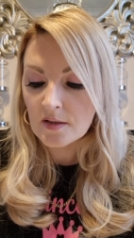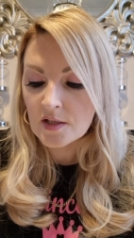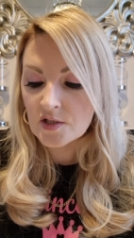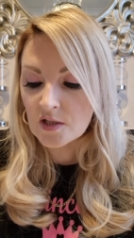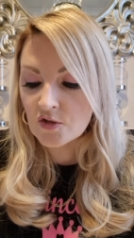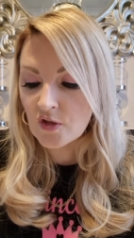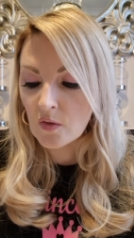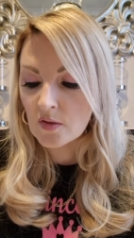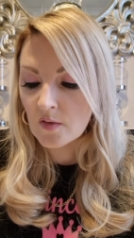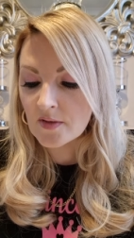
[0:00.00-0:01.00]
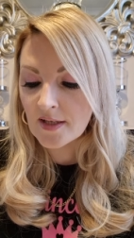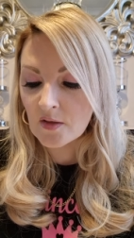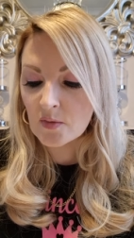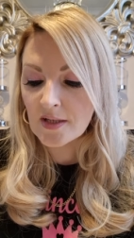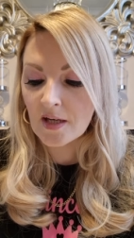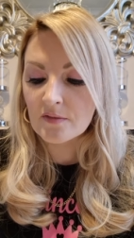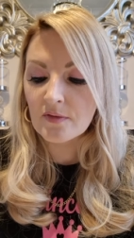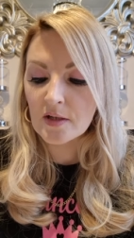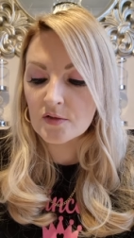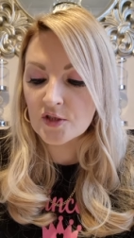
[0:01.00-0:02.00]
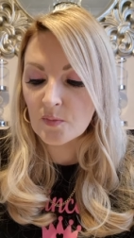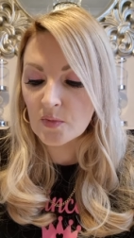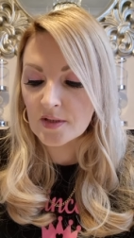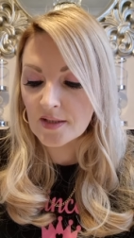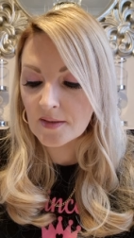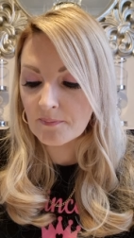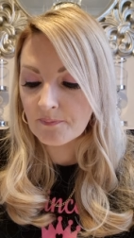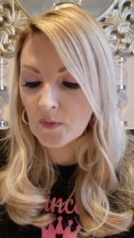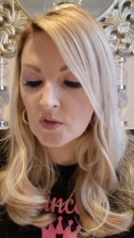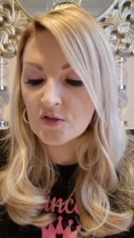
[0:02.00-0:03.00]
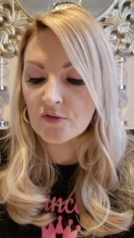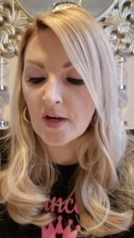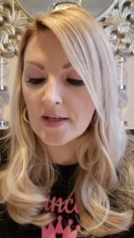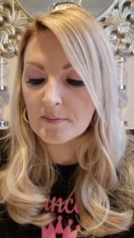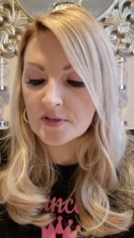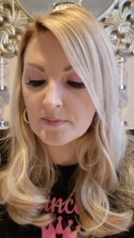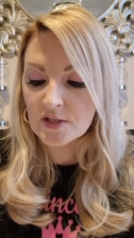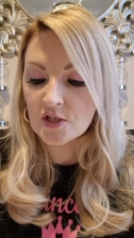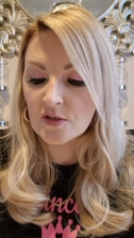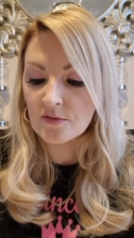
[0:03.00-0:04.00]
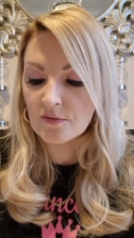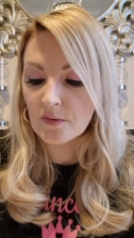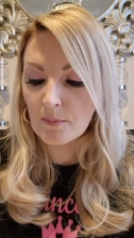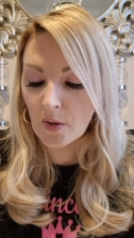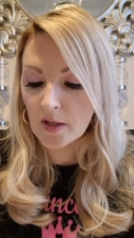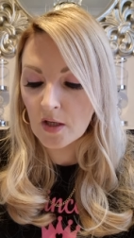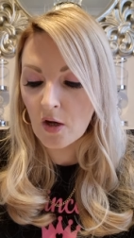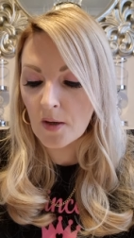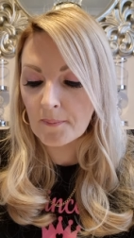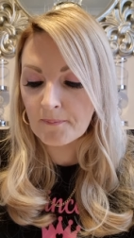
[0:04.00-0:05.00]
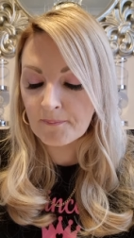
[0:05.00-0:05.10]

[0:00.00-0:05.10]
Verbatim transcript: Shall the throne of iniquity have fellowship with thee? which frames mischief by a law.